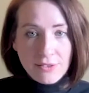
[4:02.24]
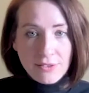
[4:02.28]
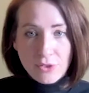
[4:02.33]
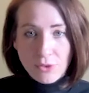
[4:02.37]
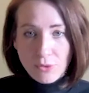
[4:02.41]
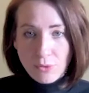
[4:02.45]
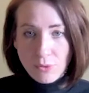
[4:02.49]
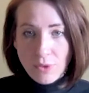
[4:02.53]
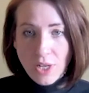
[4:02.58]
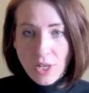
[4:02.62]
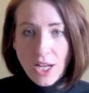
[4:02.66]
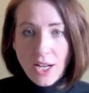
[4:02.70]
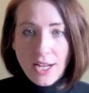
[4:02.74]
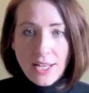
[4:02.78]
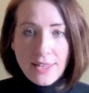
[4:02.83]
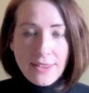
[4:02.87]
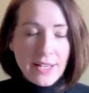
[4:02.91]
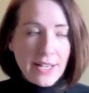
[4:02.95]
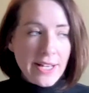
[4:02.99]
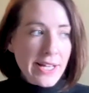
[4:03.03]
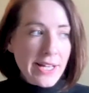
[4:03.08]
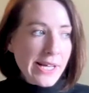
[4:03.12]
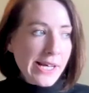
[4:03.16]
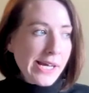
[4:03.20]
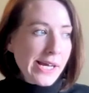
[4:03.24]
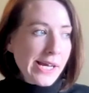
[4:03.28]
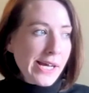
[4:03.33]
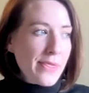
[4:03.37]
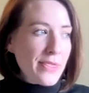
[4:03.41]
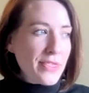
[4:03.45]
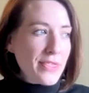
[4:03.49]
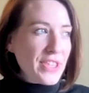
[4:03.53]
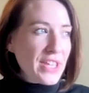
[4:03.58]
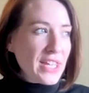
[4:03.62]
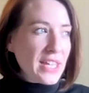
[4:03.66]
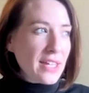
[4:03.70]
school either.
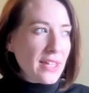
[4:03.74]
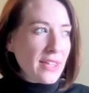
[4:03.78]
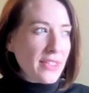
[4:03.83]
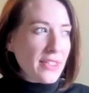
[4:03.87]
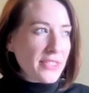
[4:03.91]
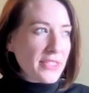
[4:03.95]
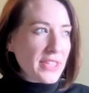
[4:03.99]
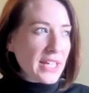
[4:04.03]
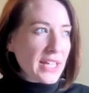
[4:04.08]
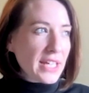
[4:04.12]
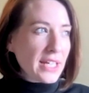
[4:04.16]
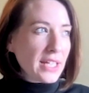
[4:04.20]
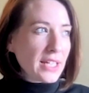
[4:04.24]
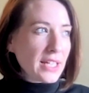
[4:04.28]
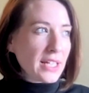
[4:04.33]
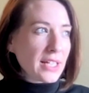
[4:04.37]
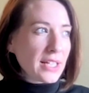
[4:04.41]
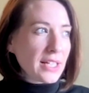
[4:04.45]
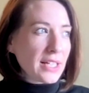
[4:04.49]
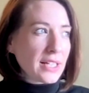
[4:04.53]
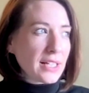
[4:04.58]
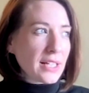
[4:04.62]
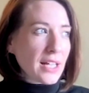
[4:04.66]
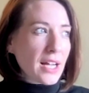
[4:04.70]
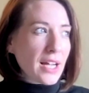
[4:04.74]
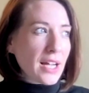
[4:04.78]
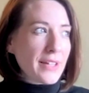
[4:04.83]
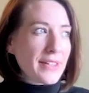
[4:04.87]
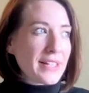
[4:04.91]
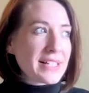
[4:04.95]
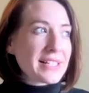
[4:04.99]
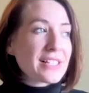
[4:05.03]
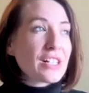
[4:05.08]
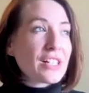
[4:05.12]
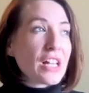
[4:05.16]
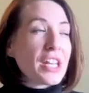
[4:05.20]

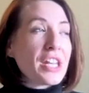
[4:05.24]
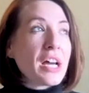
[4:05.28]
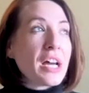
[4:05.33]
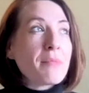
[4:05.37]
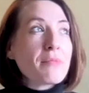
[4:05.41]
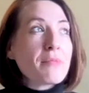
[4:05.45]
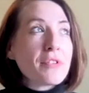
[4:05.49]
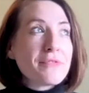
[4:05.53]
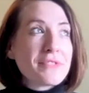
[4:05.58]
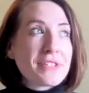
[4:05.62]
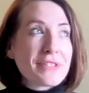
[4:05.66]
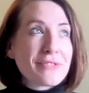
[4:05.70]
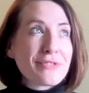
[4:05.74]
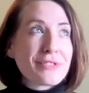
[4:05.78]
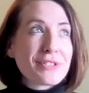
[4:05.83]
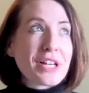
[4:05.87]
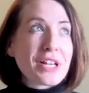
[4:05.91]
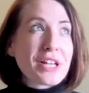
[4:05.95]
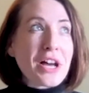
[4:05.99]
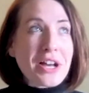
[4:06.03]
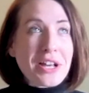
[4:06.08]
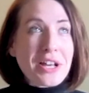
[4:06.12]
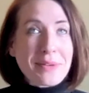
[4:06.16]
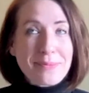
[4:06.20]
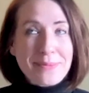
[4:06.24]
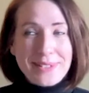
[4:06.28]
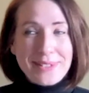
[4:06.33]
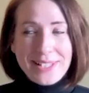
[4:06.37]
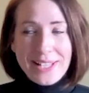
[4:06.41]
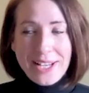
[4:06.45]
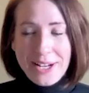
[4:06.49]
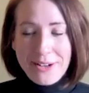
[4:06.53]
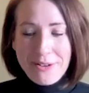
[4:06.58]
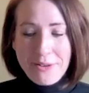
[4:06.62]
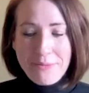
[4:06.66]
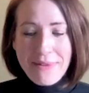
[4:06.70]
There's a number of different times
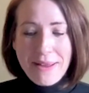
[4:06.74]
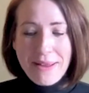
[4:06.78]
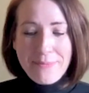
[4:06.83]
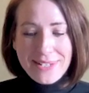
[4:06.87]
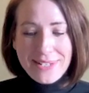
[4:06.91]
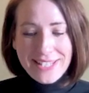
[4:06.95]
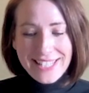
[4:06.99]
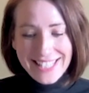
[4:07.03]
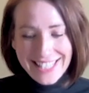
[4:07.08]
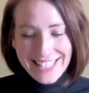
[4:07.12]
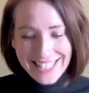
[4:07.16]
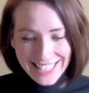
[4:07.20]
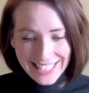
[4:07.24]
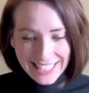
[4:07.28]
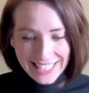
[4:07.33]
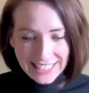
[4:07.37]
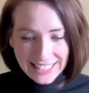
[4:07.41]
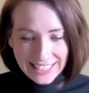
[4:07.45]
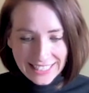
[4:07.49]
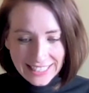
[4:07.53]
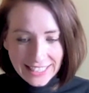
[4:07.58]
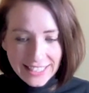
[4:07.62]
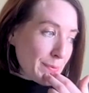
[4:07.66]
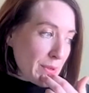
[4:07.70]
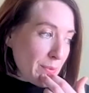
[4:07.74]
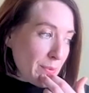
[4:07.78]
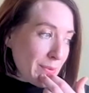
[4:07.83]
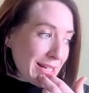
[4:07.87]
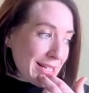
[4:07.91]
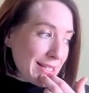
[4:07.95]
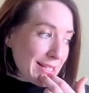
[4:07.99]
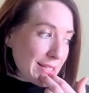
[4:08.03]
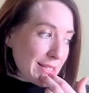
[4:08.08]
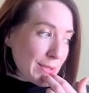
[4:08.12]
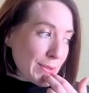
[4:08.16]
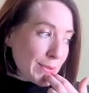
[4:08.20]
that I remember distinctly. We
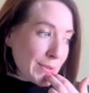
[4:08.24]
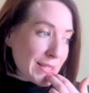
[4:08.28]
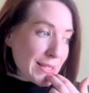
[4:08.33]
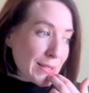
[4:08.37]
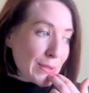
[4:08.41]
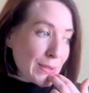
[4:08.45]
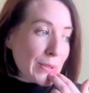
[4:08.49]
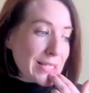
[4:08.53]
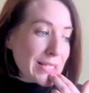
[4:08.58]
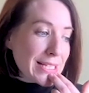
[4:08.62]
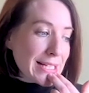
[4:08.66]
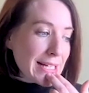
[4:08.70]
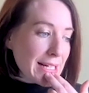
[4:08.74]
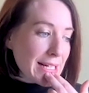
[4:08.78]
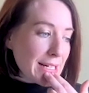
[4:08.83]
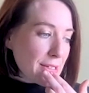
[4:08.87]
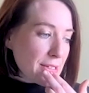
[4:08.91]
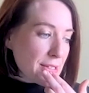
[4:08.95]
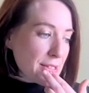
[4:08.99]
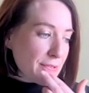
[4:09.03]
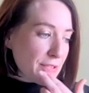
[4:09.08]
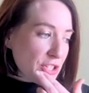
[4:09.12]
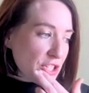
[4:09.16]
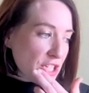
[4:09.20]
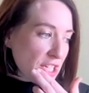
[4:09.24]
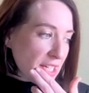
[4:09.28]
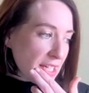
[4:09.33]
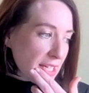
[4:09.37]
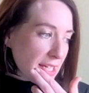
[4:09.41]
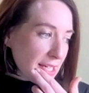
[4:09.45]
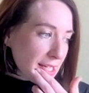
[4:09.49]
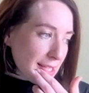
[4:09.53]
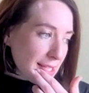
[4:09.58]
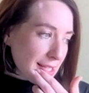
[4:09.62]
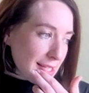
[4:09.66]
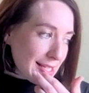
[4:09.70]
went to a slaughterhouse for
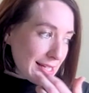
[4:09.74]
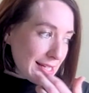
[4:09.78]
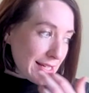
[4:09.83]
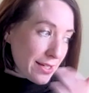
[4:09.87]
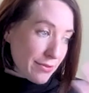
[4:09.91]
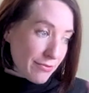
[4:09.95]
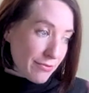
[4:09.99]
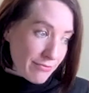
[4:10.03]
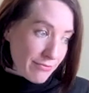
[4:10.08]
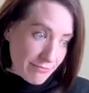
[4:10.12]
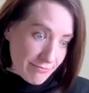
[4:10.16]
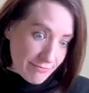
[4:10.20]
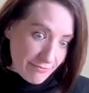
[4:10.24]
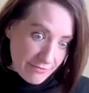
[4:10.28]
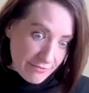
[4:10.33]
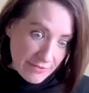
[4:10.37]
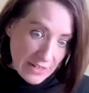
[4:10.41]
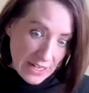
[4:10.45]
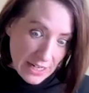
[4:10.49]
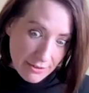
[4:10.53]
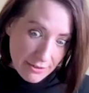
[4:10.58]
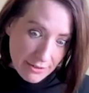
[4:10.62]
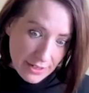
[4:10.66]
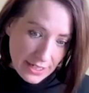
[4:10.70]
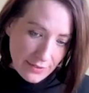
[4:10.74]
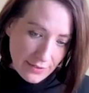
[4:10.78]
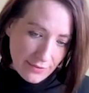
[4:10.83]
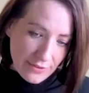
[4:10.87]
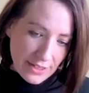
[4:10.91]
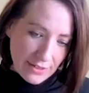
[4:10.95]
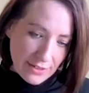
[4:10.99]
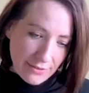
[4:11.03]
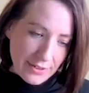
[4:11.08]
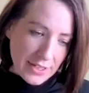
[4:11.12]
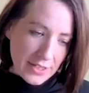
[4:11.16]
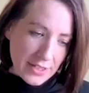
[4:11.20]
chickens. Very
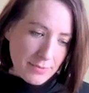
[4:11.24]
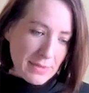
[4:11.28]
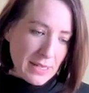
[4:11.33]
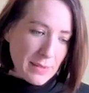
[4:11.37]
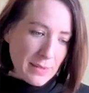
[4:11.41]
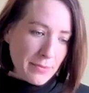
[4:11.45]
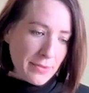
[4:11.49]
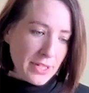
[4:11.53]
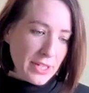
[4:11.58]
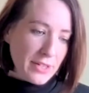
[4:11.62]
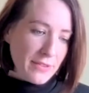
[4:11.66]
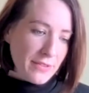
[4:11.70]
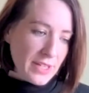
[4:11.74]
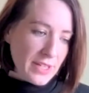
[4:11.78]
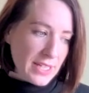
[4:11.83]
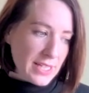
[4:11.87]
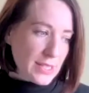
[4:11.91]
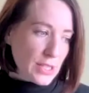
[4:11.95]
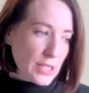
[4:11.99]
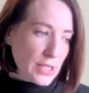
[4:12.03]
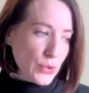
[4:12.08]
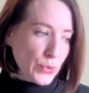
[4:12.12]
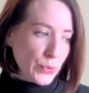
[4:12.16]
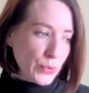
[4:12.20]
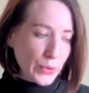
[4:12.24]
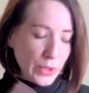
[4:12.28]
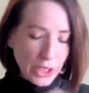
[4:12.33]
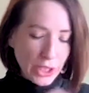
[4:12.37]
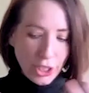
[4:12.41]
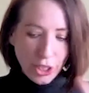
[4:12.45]
vivid memory of this. You